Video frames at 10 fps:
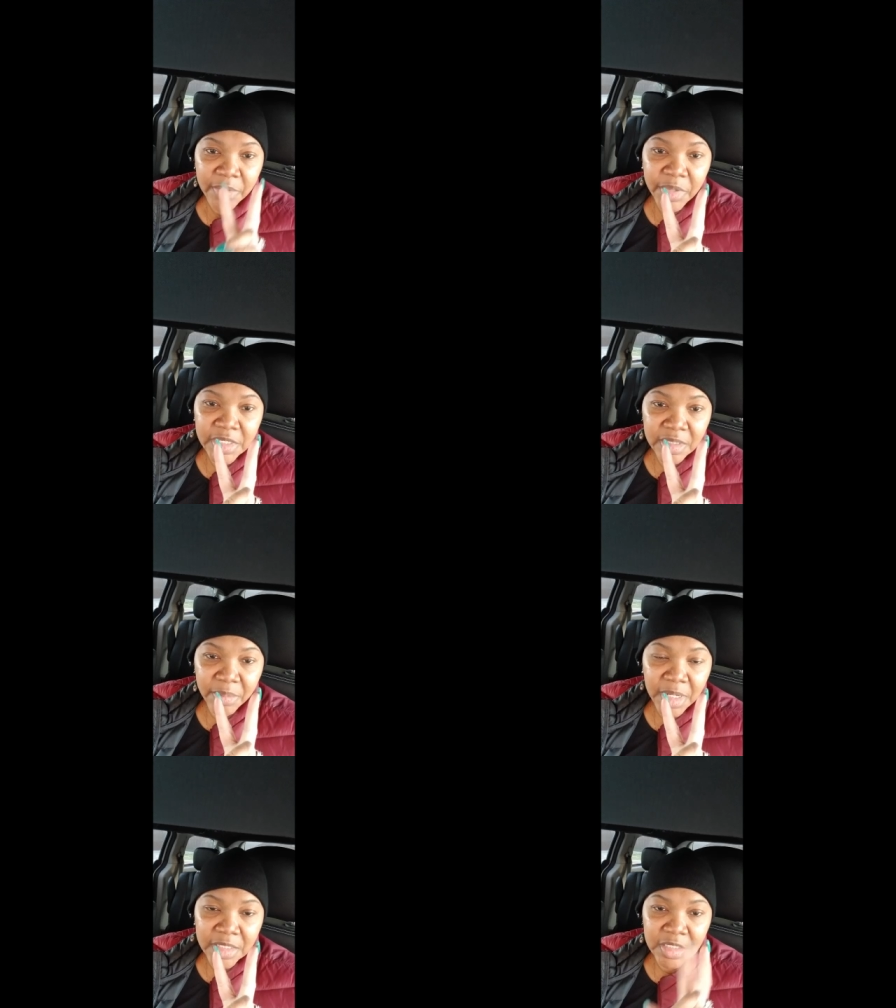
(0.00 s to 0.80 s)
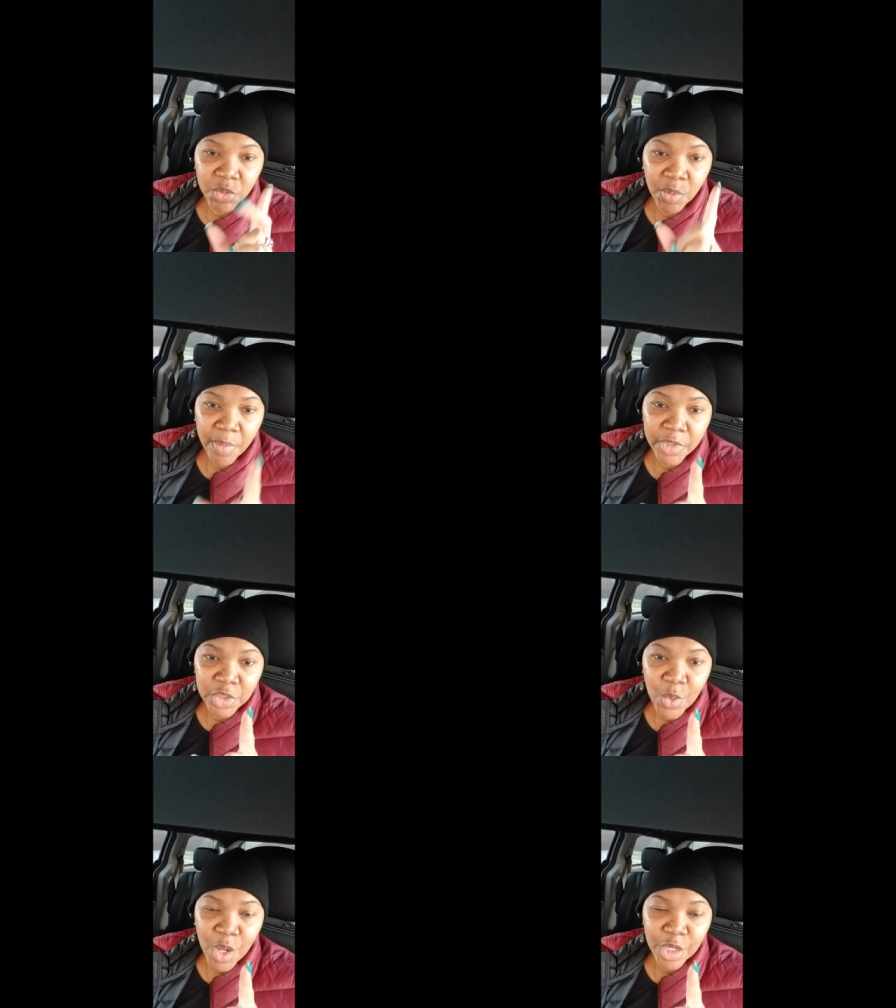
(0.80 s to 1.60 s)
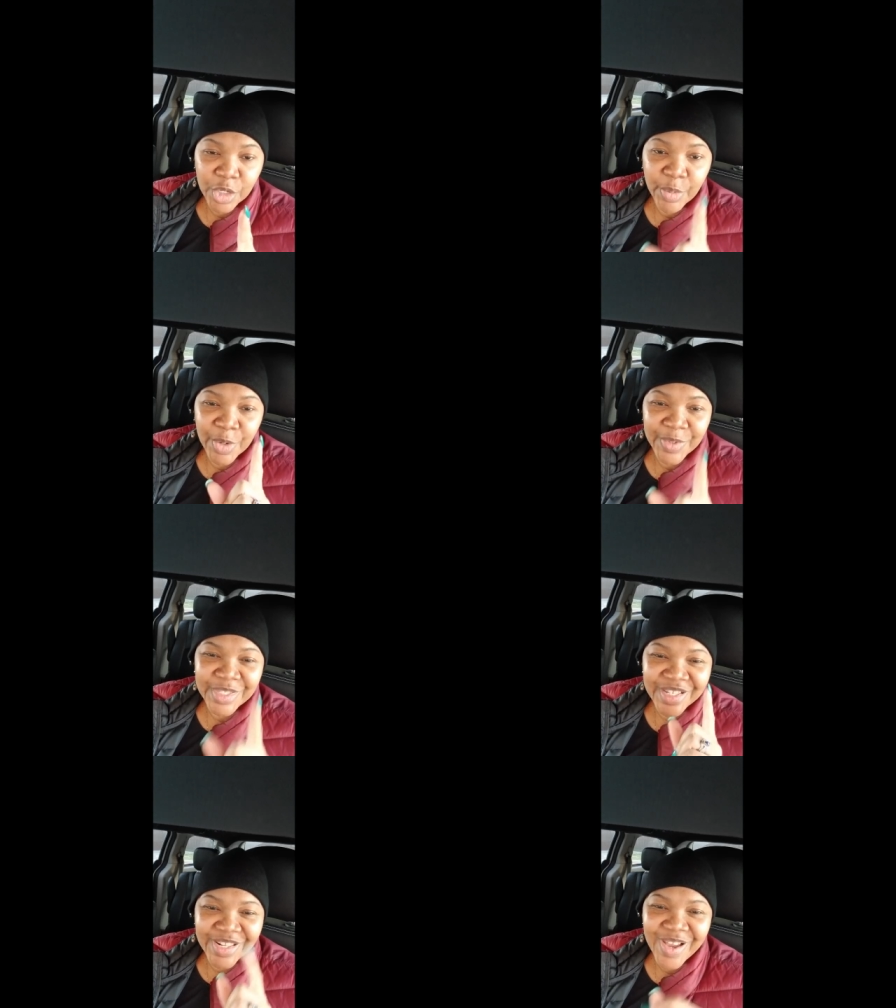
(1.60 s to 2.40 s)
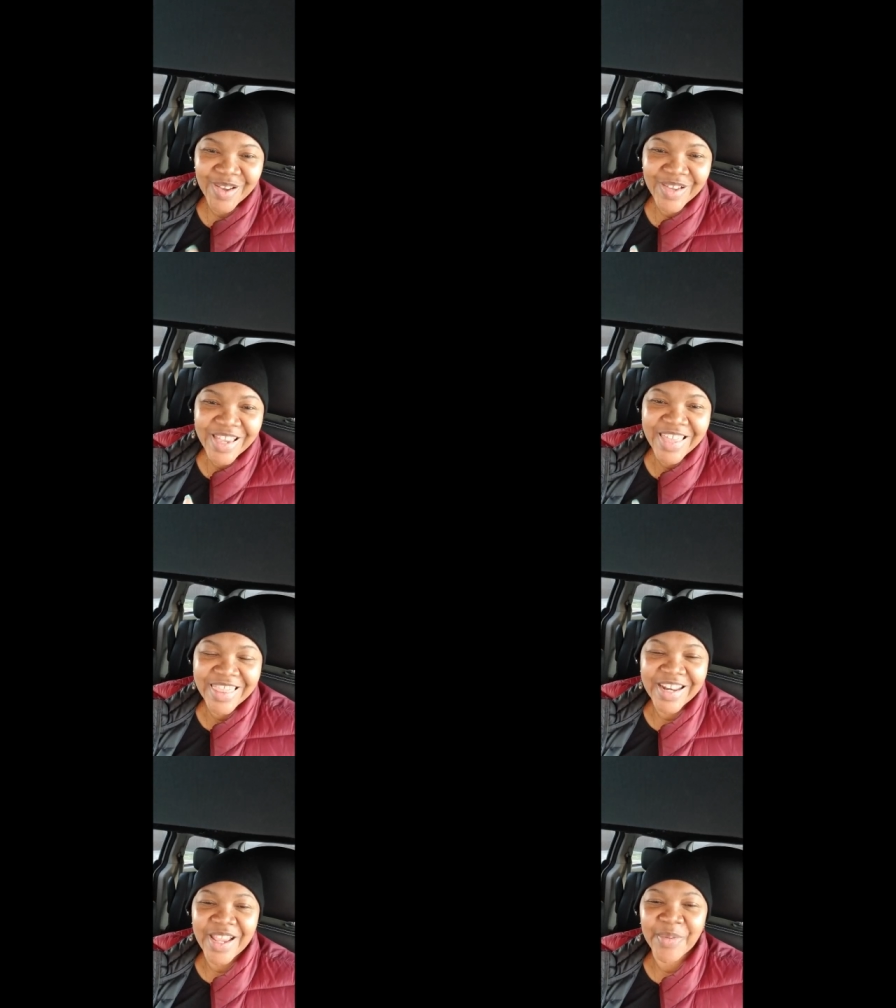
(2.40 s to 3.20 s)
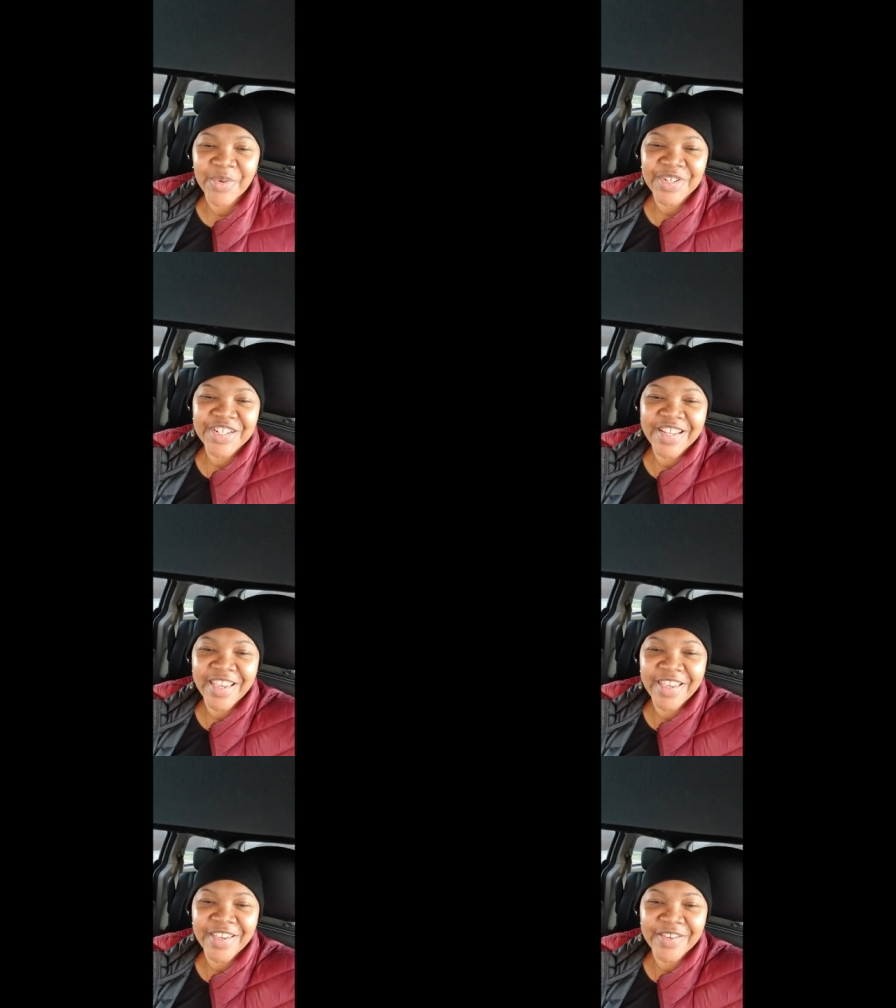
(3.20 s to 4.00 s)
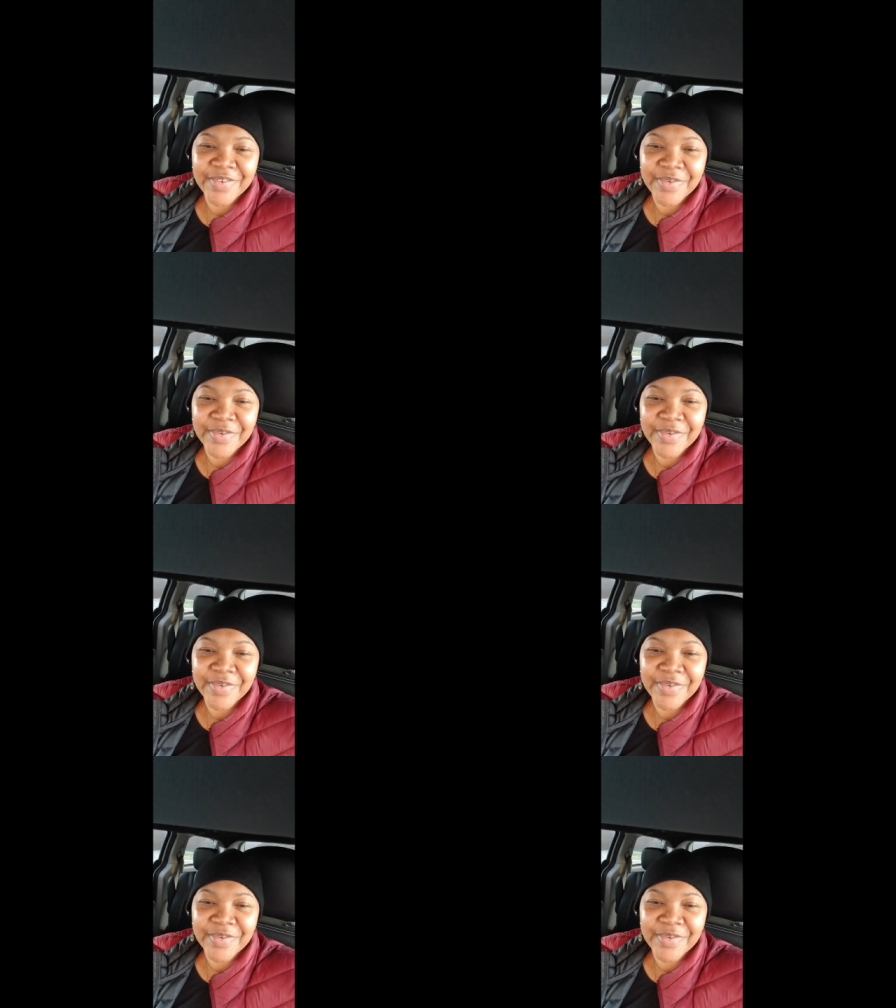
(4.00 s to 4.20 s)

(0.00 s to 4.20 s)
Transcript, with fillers: Peace and blessings. Remember to walk in your purpose and know that I appreciate you.